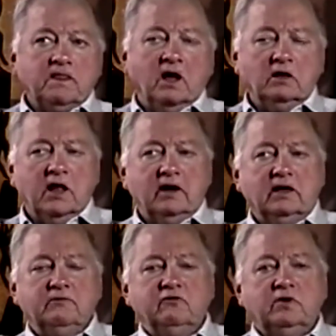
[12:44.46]
a lot of
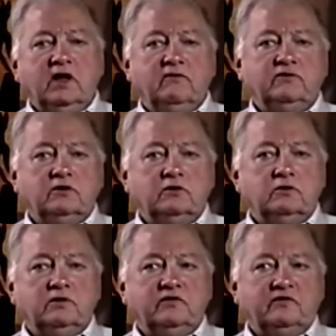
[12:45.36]
times it would have to do
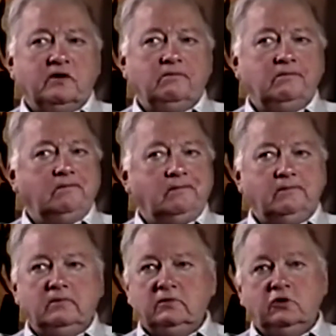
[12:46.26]
with some
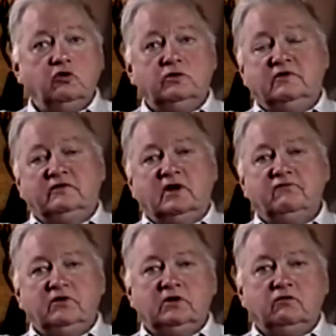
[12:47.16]
new
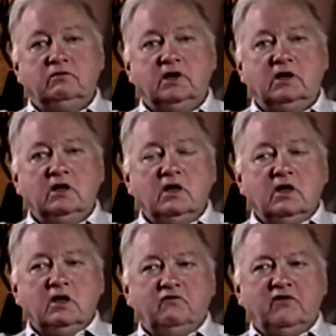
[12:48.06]
discovery he would make.
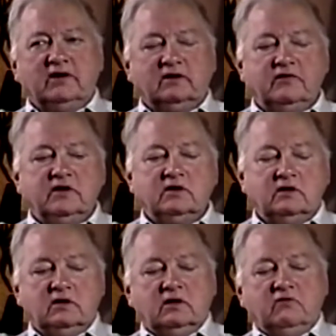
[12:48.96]
In fact, I think in
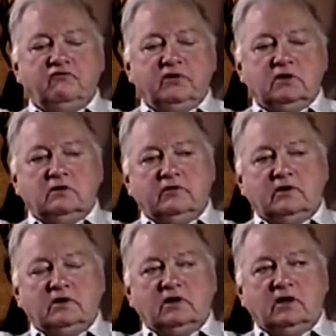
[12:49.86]
the video
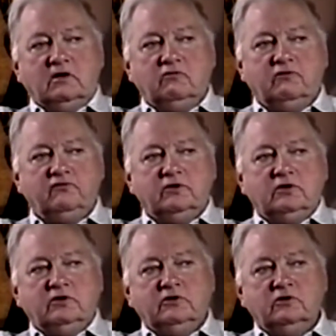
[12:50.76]
that I had referred
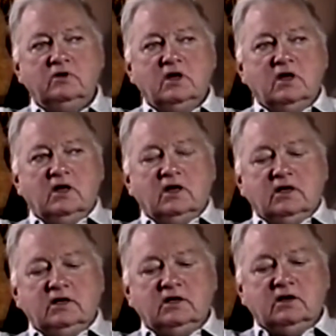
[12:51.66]
you to,
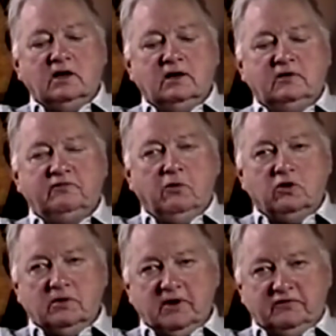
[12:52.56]
he
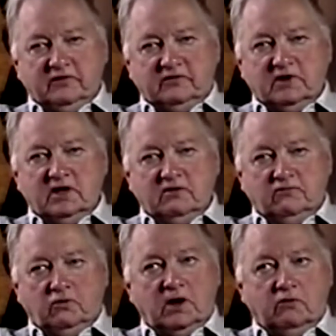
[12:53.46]
spoke about this kind
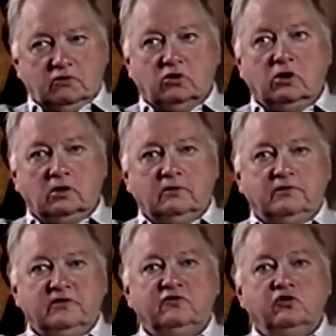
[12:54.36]
of what I would call
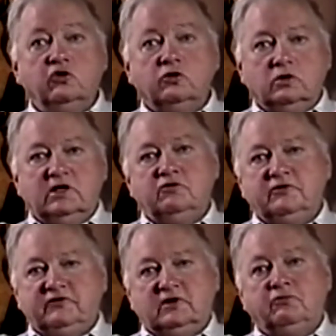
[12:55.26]
this
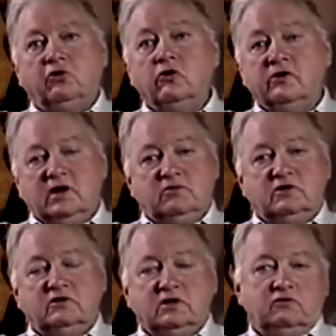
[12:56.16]
neuro-linguistic programming
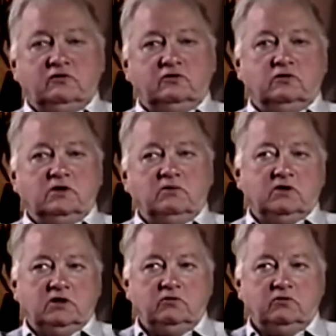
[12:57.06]
that he was doing. I mean,